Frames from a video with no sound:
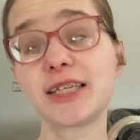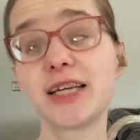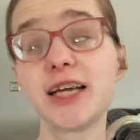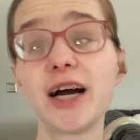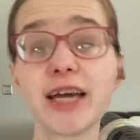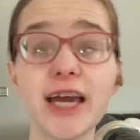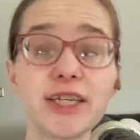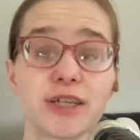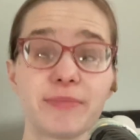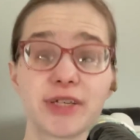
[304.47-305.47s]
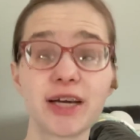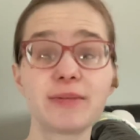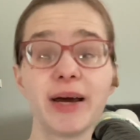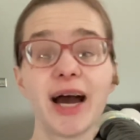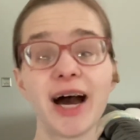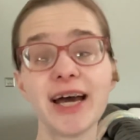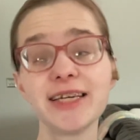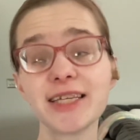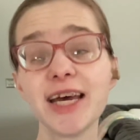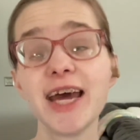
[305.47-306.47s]
at a young age to protect my
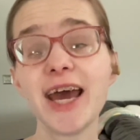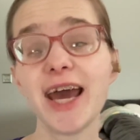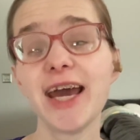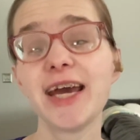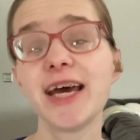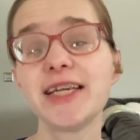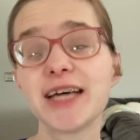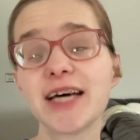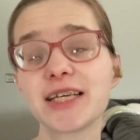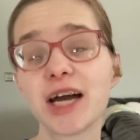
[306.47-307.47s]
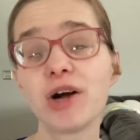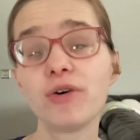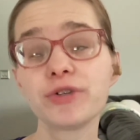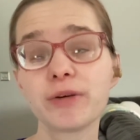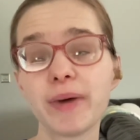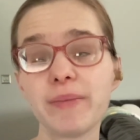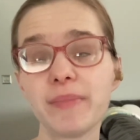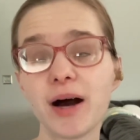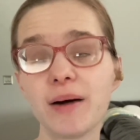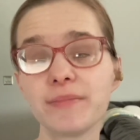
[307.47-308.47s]
eyes. And as I got older, my
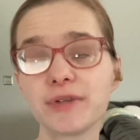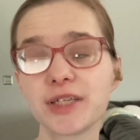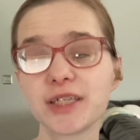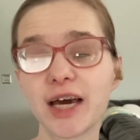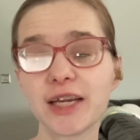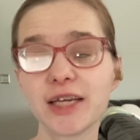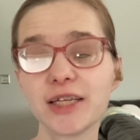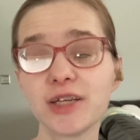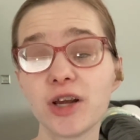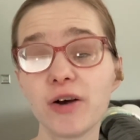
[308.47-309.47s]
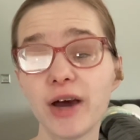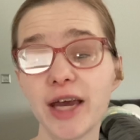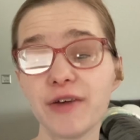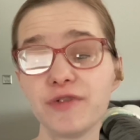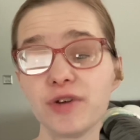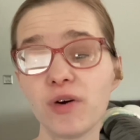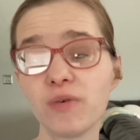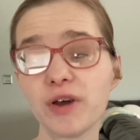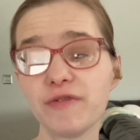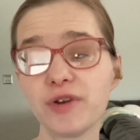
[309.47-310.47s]
mom decided, you know, hey, if you
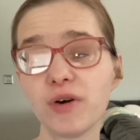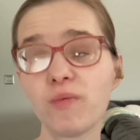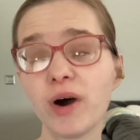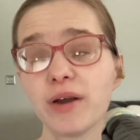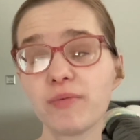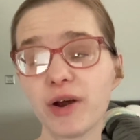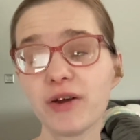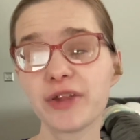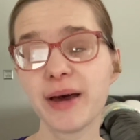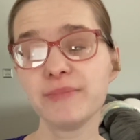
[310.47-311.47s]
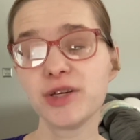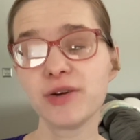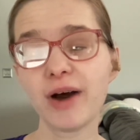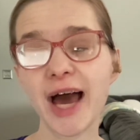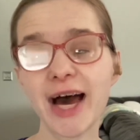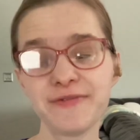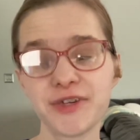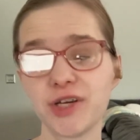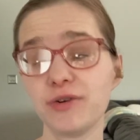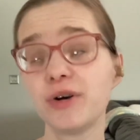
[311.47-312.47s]
don't want to wear them, you don't have
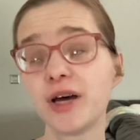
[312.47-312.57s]
to.